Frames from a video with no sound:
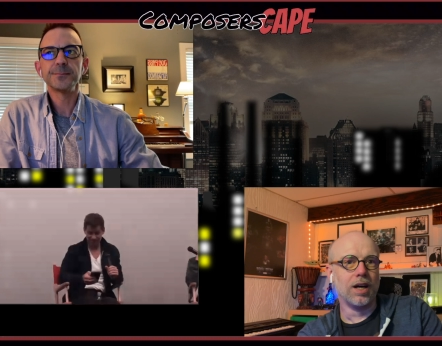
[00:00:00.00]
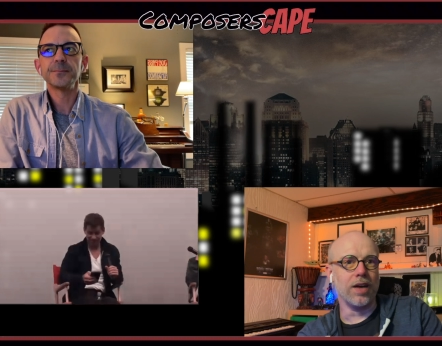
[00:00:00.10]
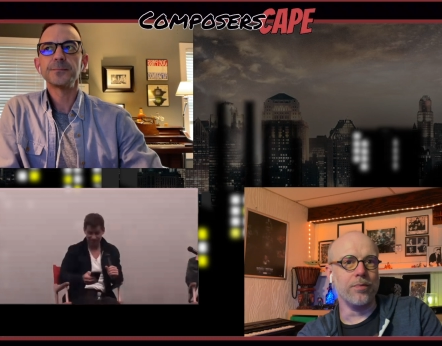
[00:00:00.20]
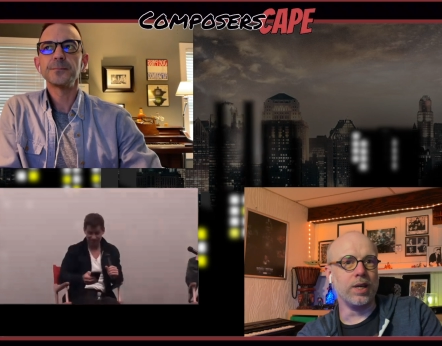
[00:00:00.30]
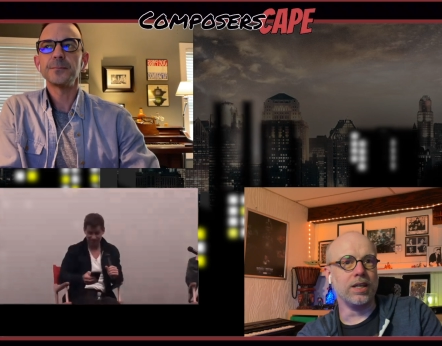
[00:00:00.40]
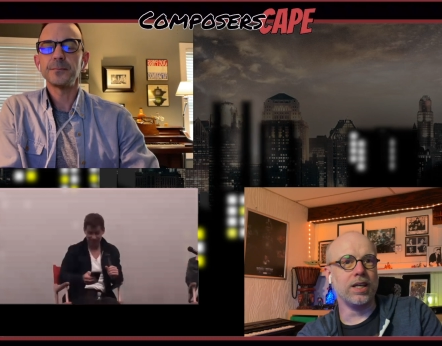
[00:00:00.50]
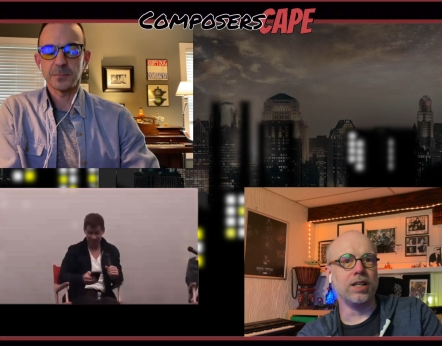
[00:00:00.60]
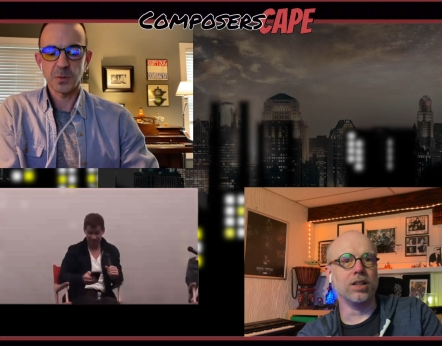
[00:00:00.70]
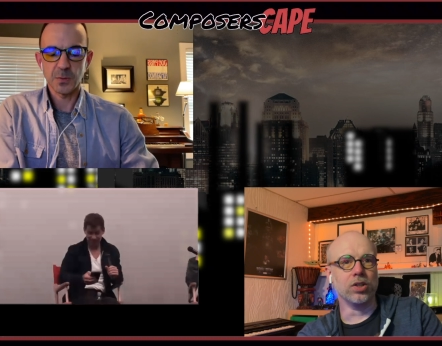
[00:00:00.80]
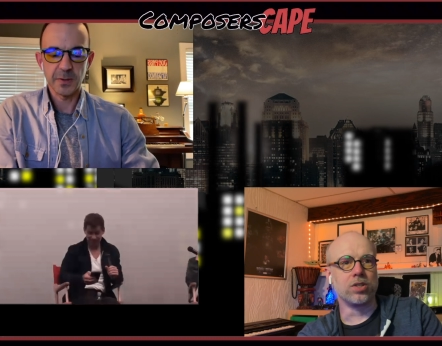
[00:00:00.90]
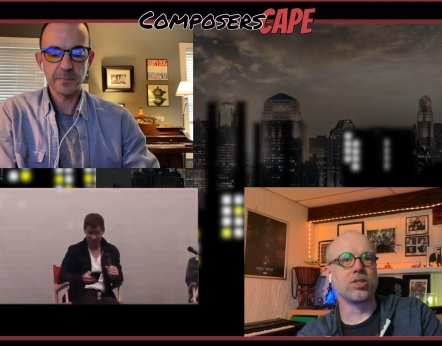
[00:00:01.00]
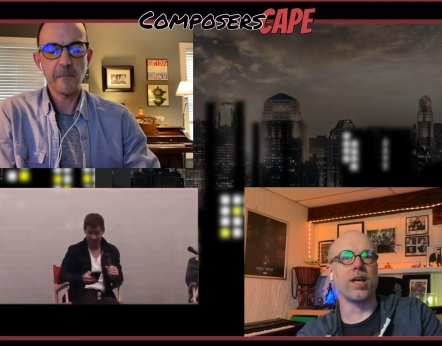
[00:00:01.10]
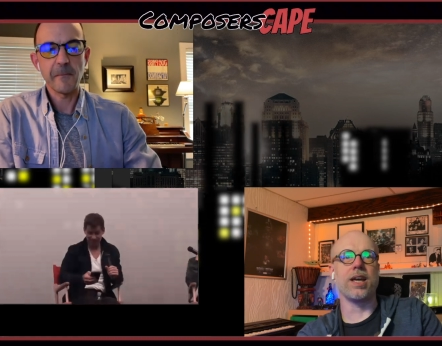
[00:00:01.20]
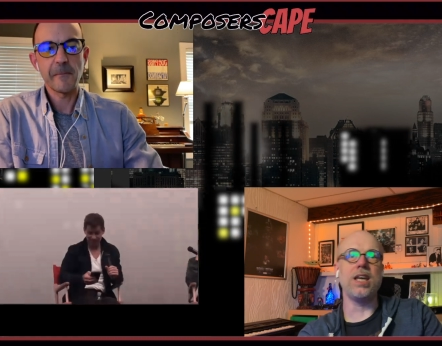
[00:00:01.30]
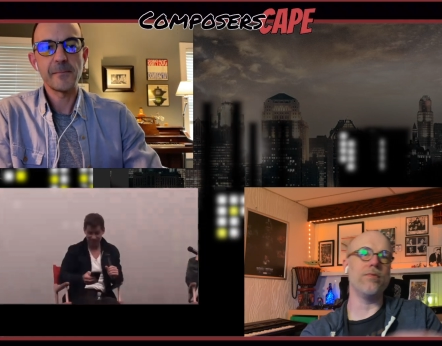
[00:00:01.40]
Speaker 1: I mean, he okay. looks
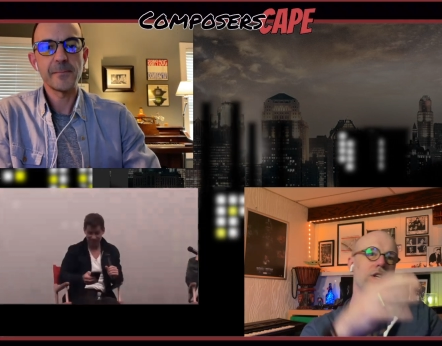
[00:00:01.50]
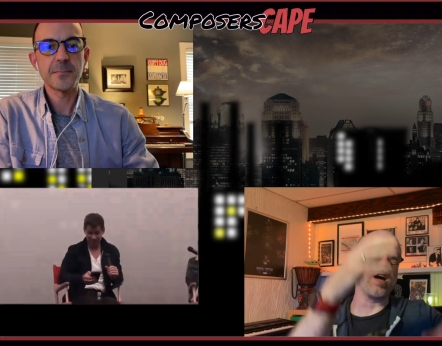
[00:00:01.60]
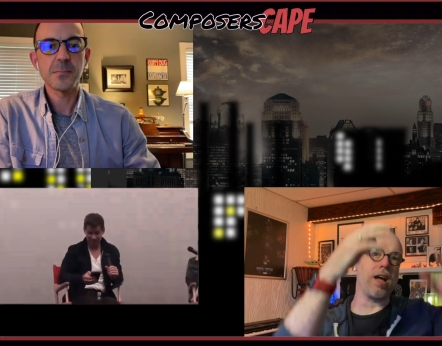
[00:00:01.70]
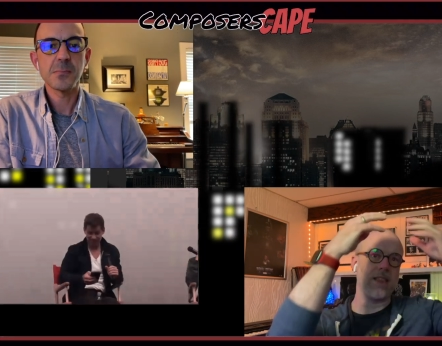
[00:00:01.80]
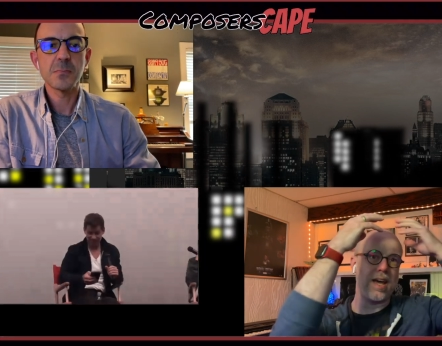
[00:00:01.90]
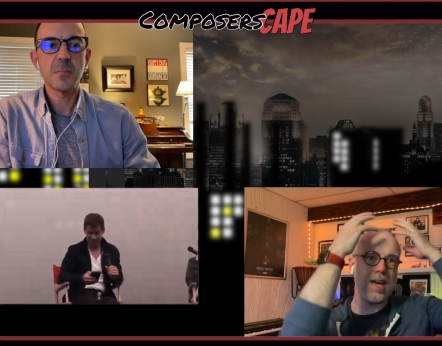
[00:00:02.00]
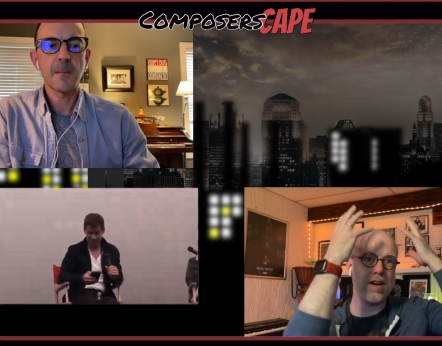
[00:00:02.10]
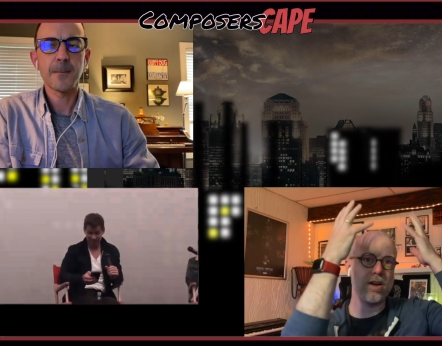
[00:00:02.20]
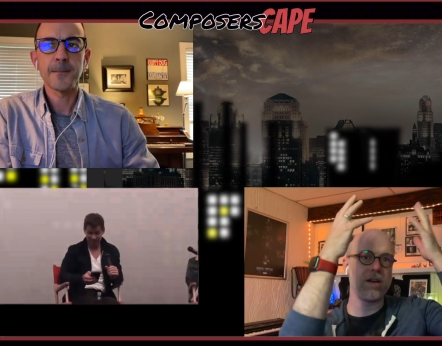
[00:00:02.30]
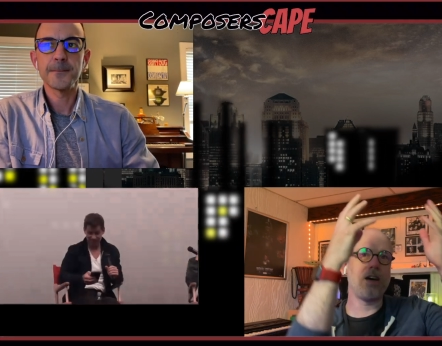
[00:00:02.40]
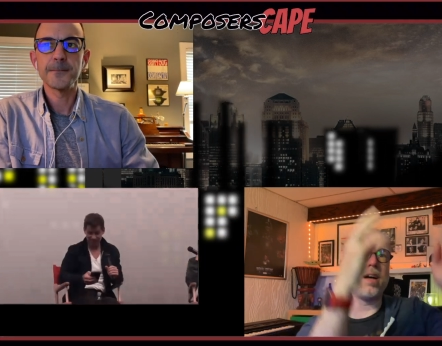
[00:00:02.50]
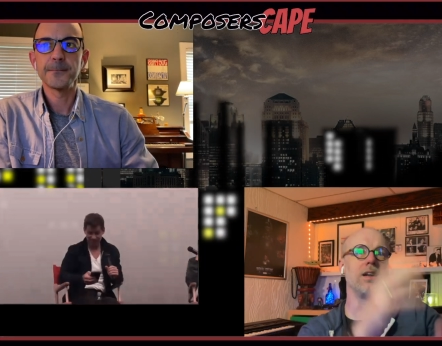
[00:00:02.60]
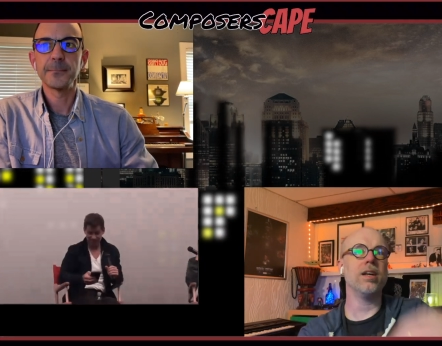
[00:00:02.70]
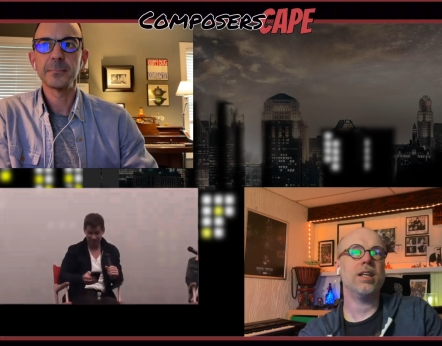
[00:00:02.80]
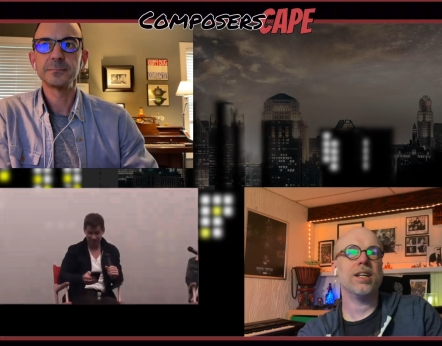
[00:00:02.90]
like he even got the
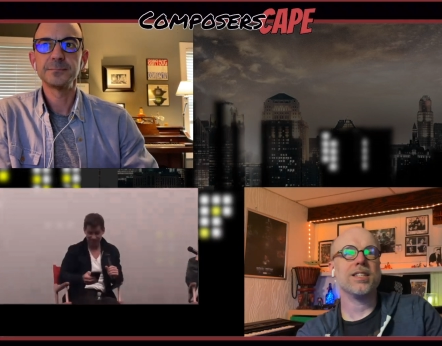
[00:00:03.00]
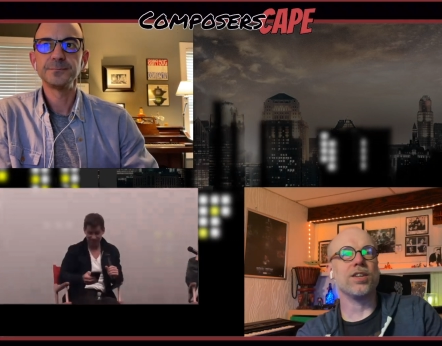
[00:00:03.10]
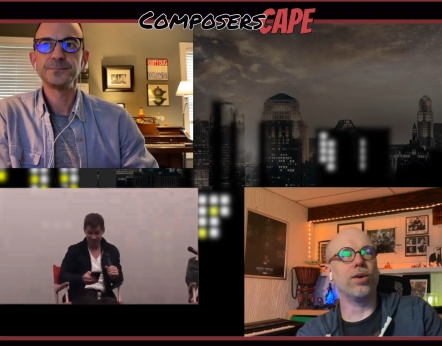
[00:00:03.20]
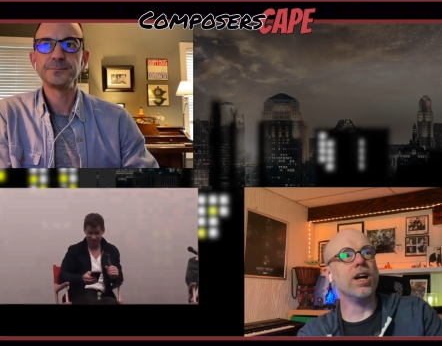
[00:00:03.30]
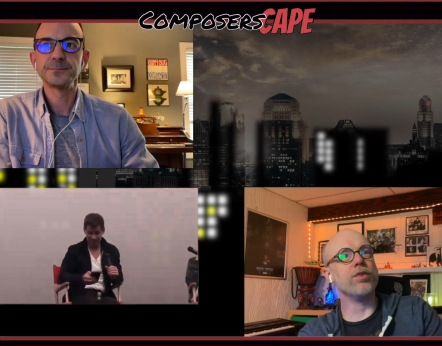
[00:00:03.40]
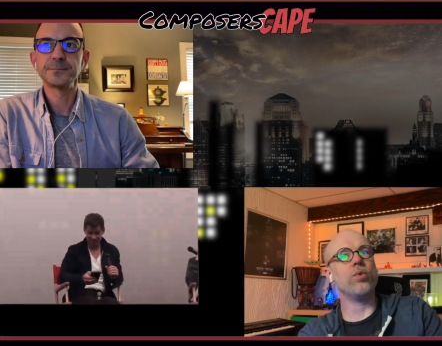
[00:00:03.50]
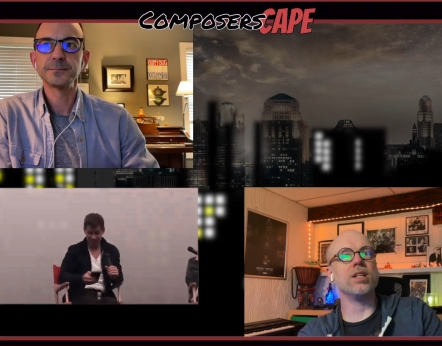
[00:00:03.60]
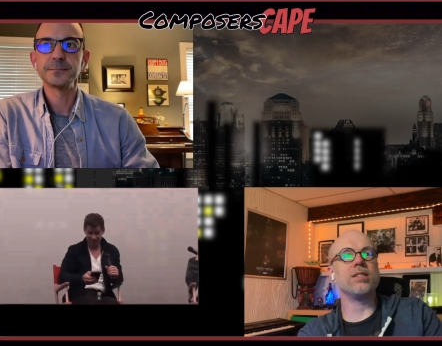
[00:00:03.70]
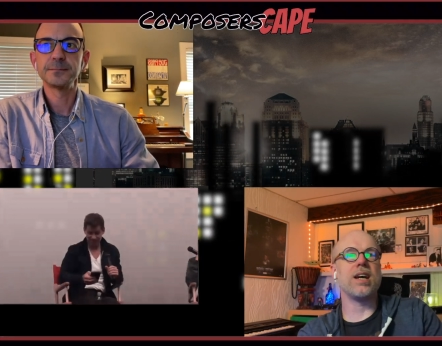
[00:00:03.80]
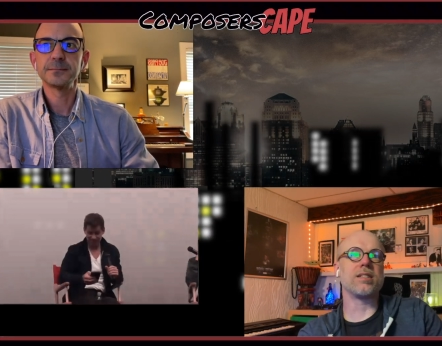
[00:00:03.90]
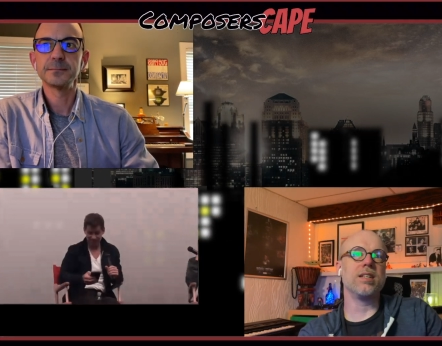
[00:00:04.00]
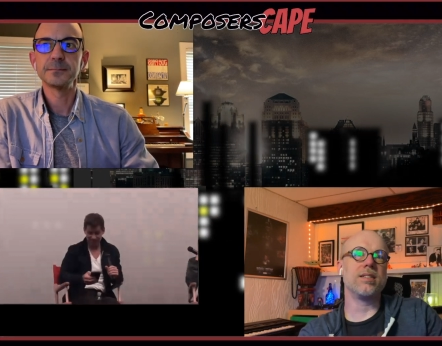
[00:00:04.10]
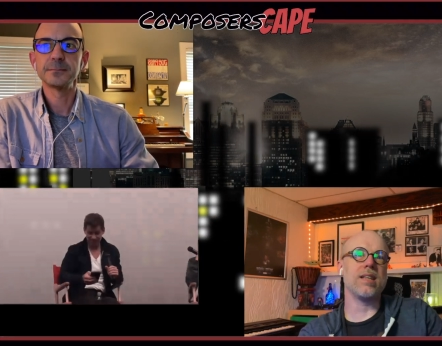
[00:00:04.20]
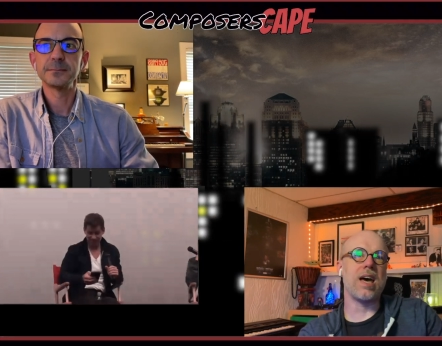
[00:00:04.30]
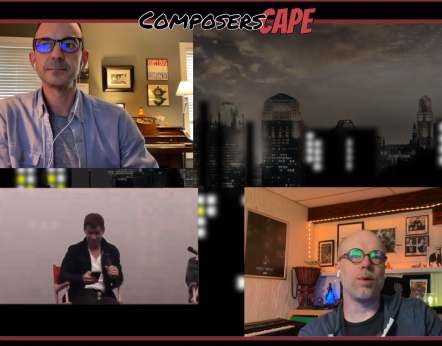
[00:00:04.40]
haircut. So everyone's asking
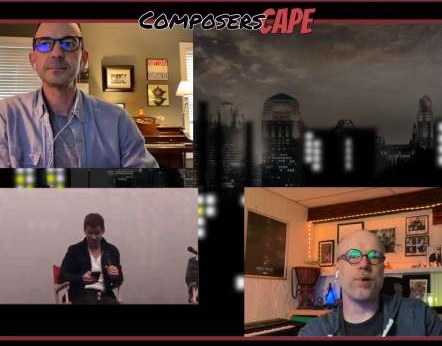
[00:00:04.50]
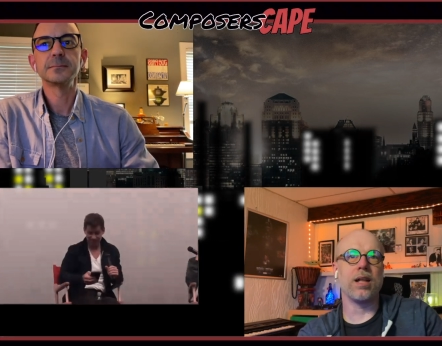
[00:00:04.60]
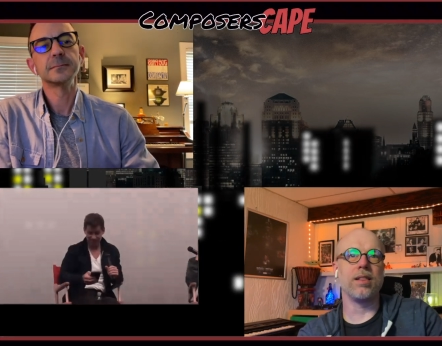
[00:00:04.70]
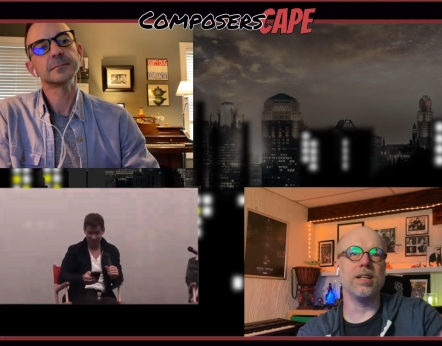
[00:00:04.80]
Zach about